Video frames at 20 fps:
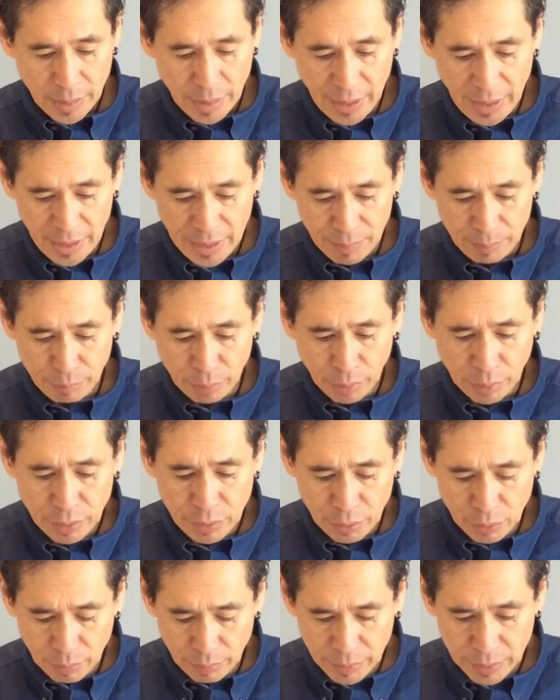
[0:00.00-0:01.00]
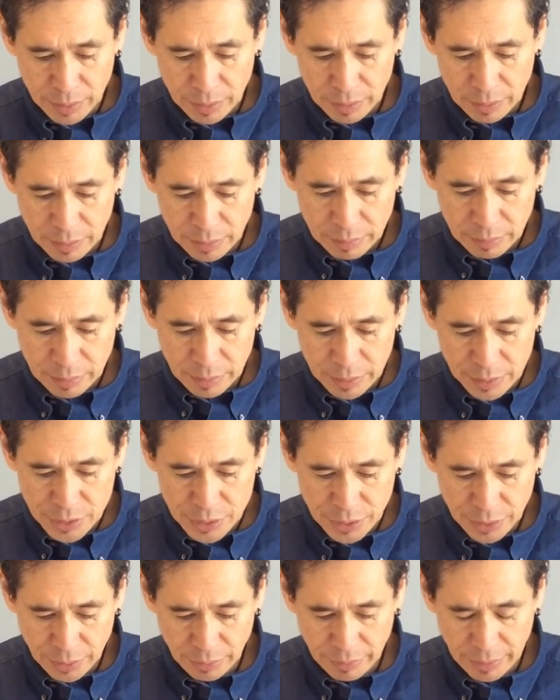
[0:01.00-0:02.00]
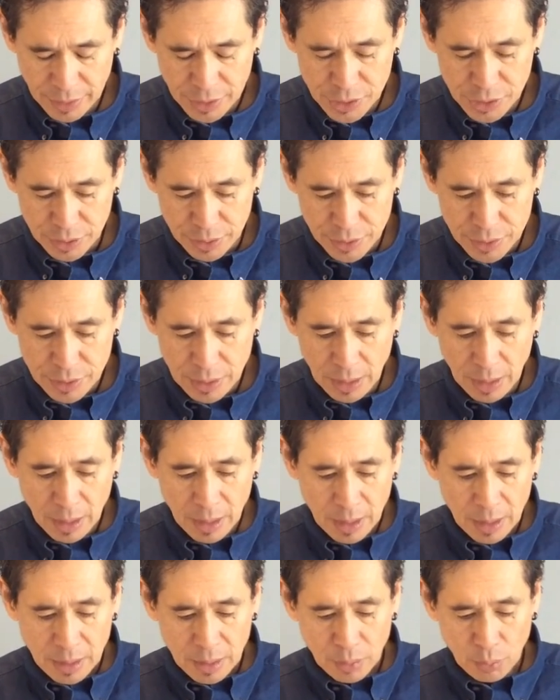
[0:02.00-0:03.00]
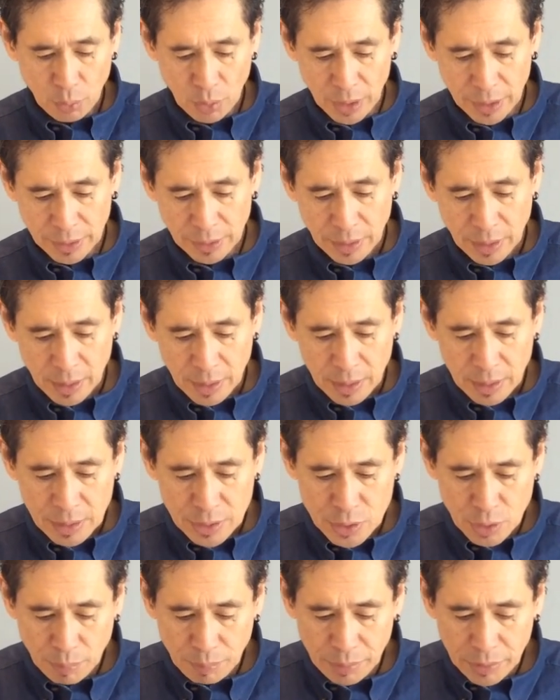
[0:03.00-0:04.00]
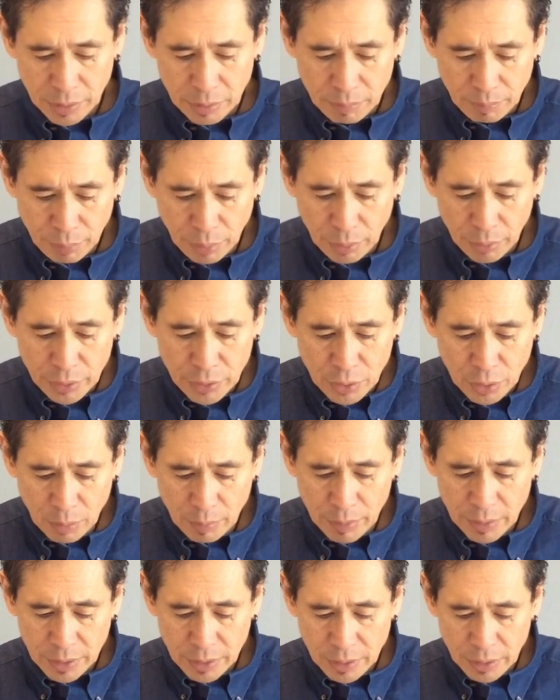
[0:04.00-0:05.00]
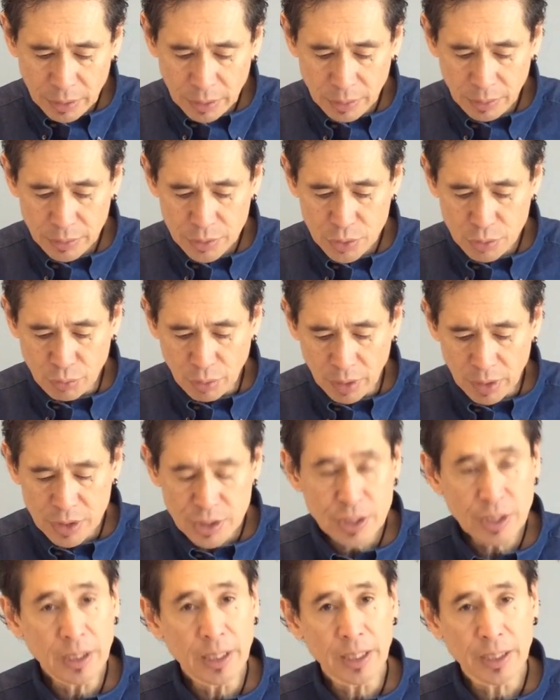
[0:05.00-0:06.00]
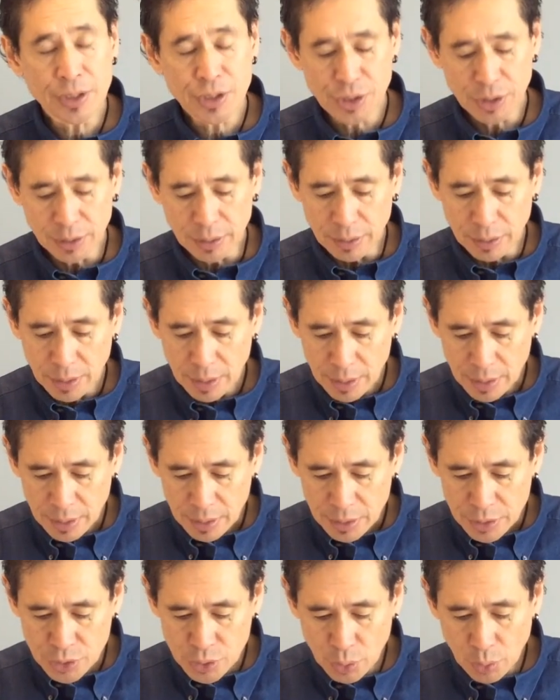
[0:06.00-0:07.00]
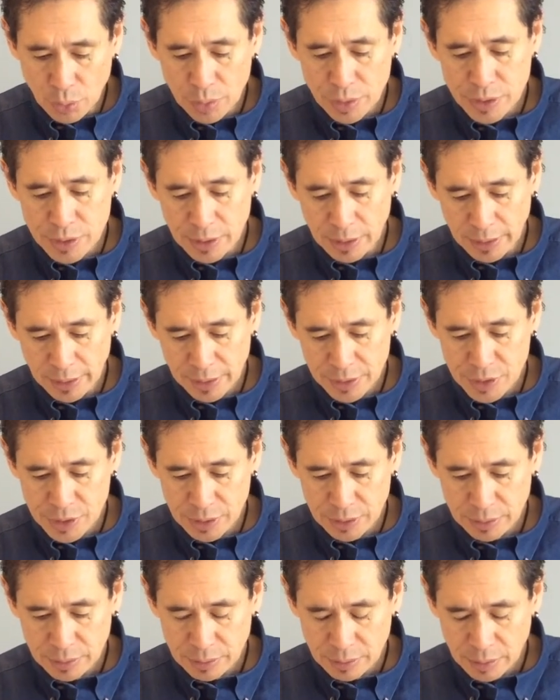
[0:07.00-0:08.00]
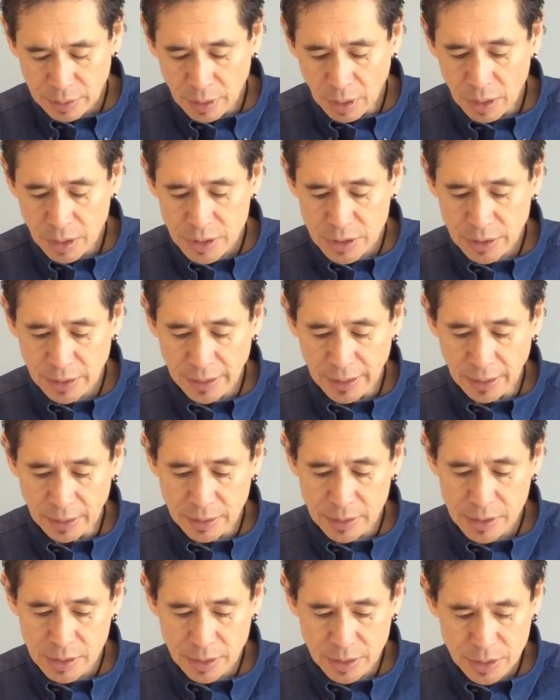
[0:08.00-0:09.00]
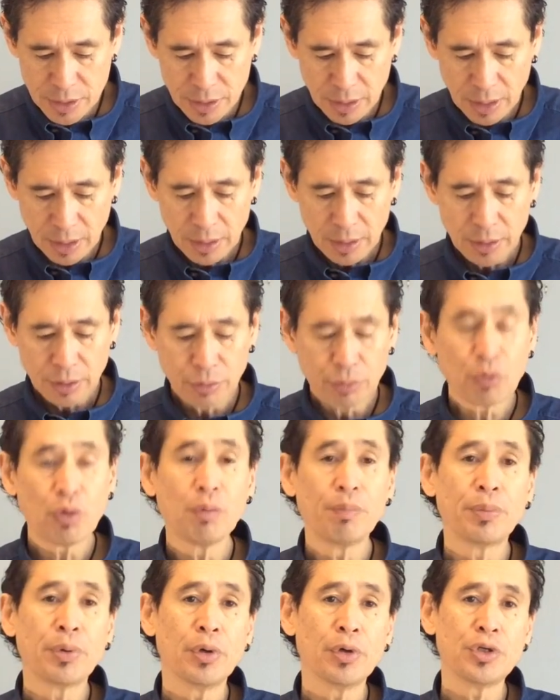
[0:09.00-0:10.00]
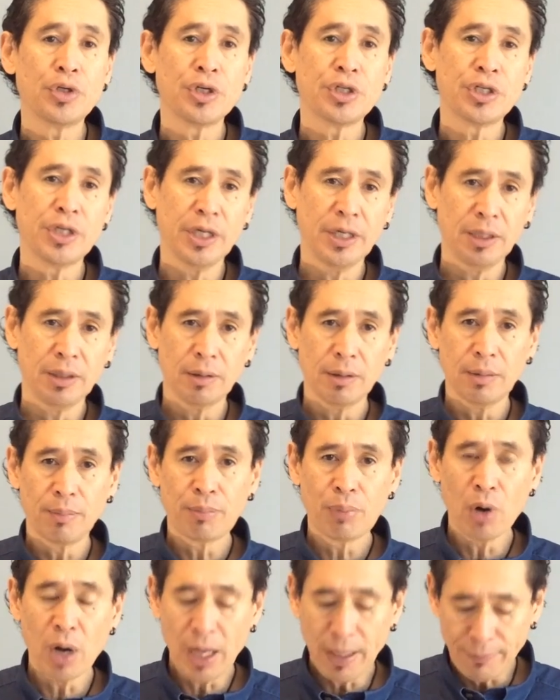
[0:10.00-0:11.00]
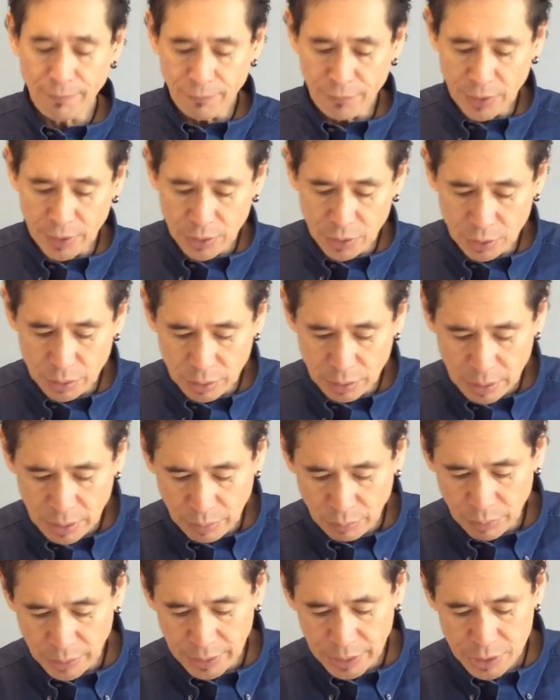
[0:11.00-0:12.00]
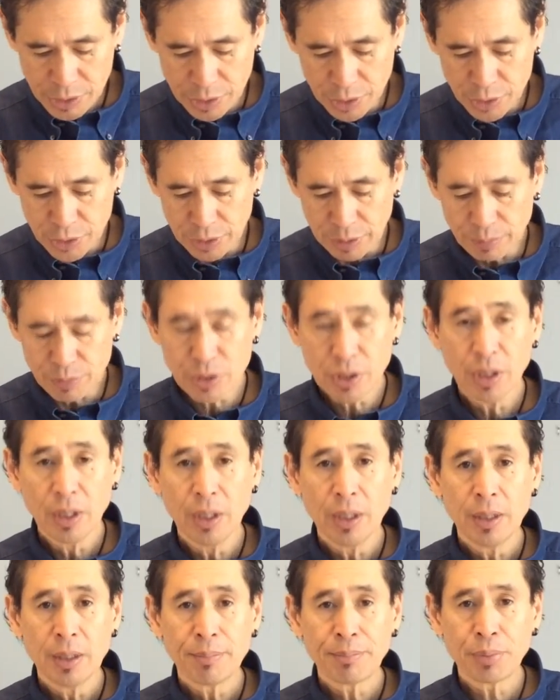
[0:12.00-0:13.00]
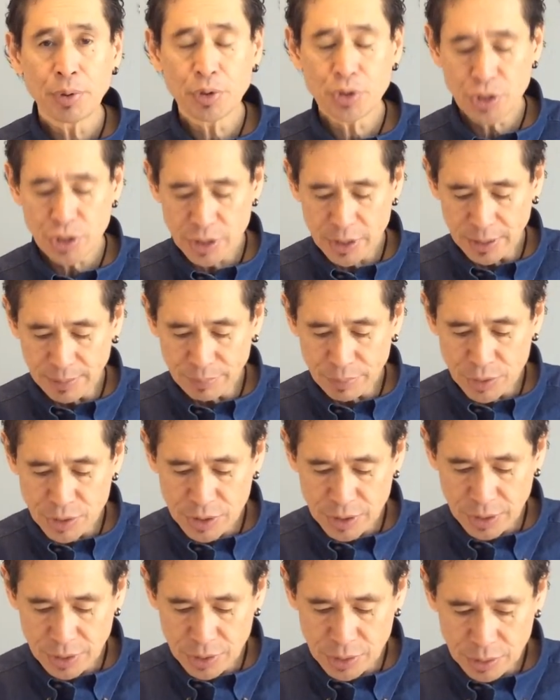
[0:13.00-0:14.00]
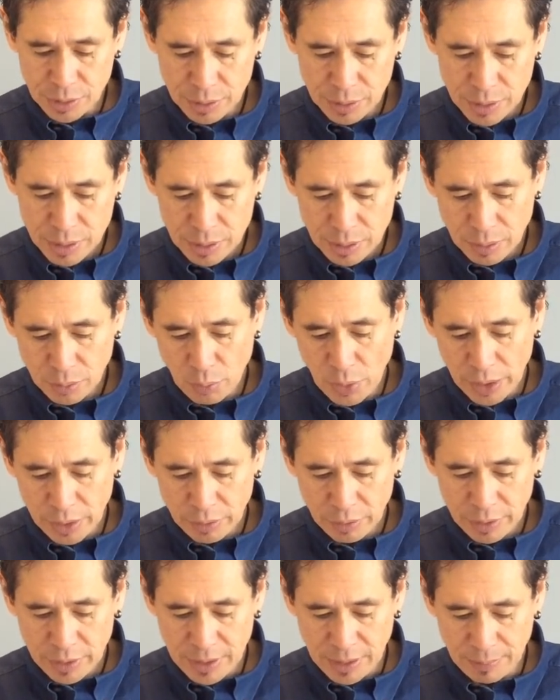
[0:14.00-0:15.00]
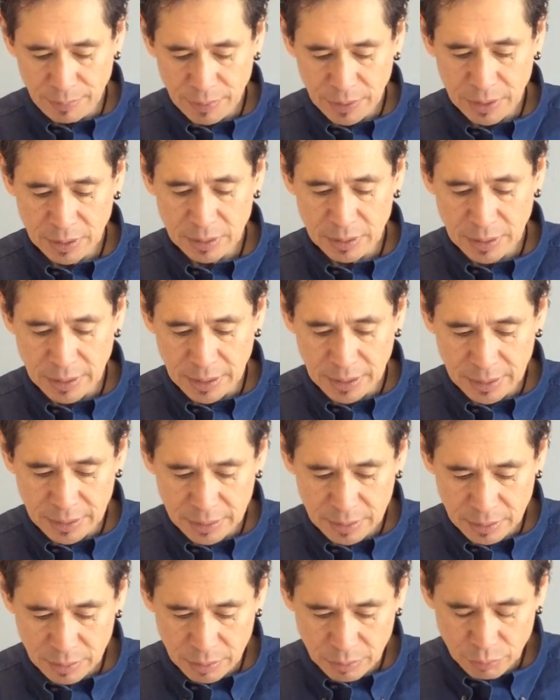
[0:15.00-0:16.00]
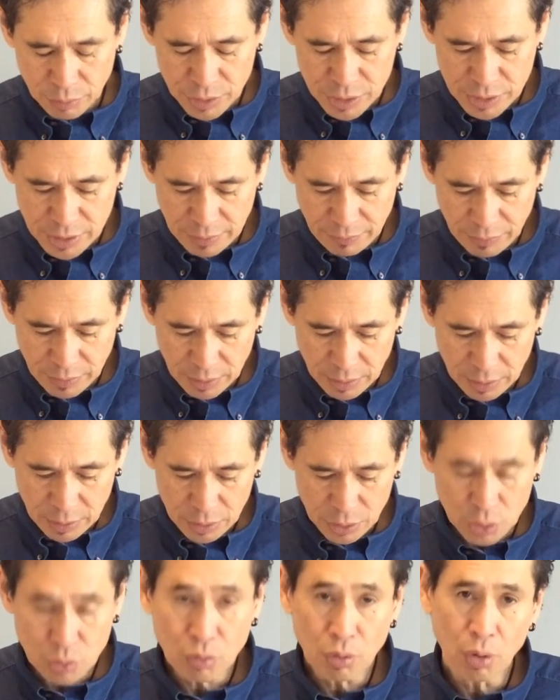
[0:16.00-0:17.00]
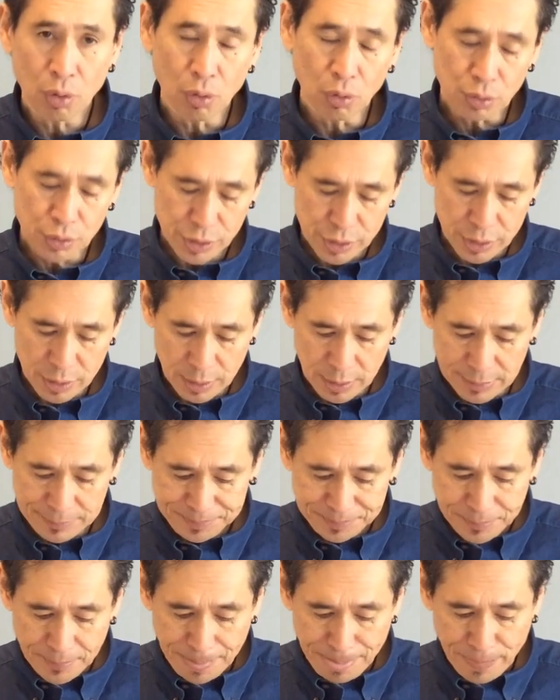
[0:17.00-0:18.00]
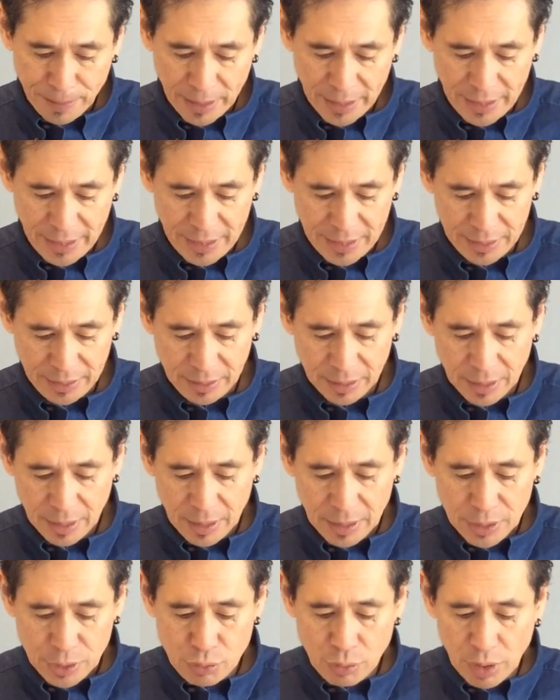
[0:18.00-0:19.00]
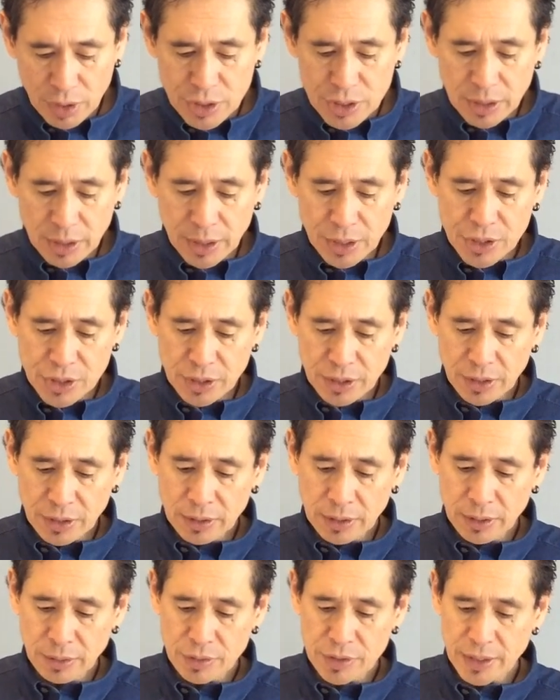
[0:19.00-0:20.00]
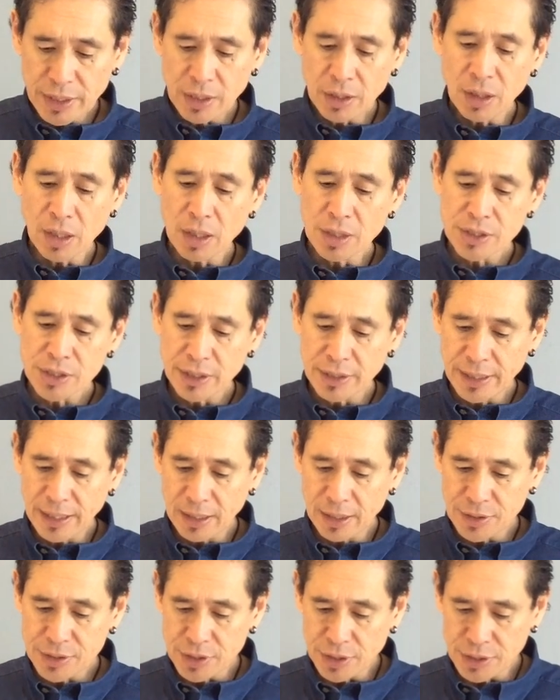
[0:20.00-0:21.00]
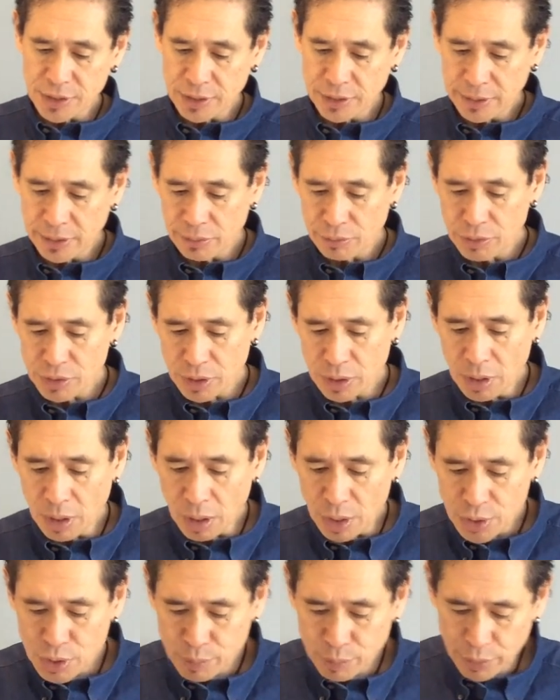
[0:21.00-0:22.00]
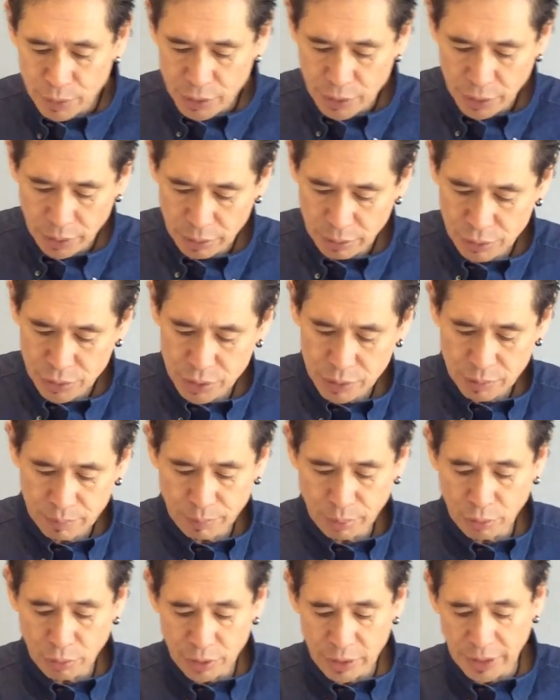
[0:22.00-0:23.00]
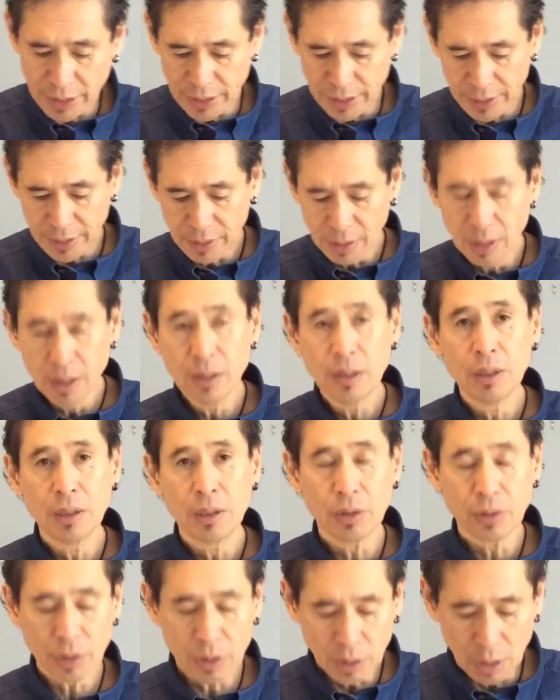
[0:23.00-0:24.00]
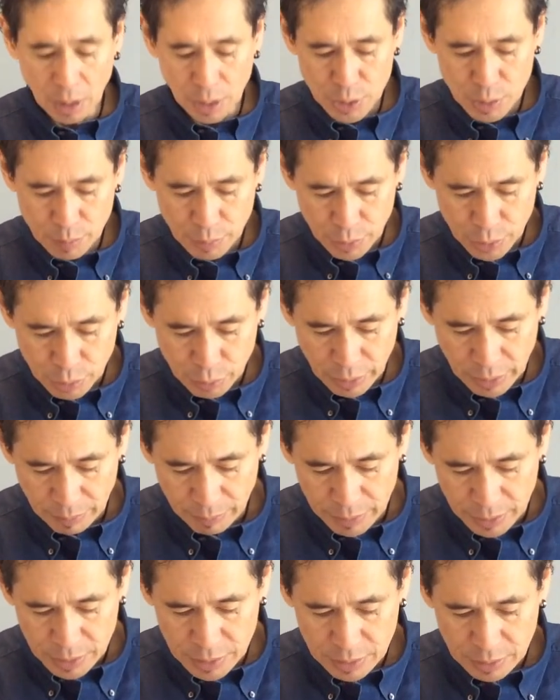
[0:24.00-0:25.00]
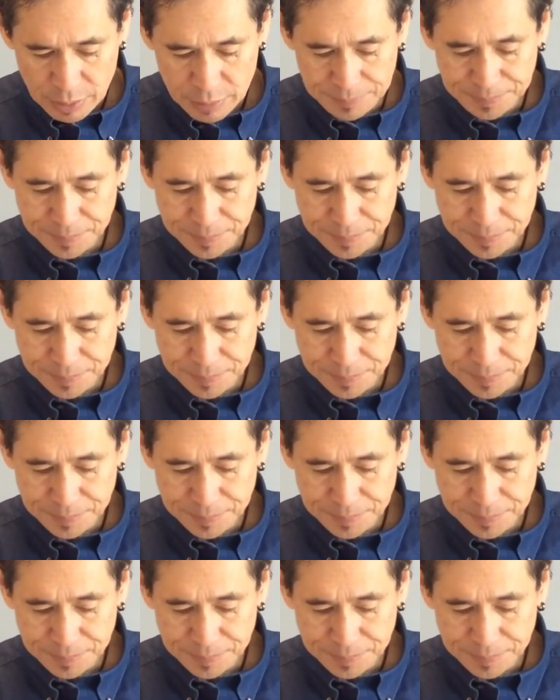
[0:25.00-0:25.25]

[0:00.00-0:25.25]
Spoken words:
A, procurement considerations. 1, so procurement includes drug selection, source selection, cost analysis, group purchasing, prime vendor relationships, purchasing procedures, record keeping, and receiving controls. A, drug selection includes a cost analysis, in other words, a cost per dose, per day, or cost per treatment.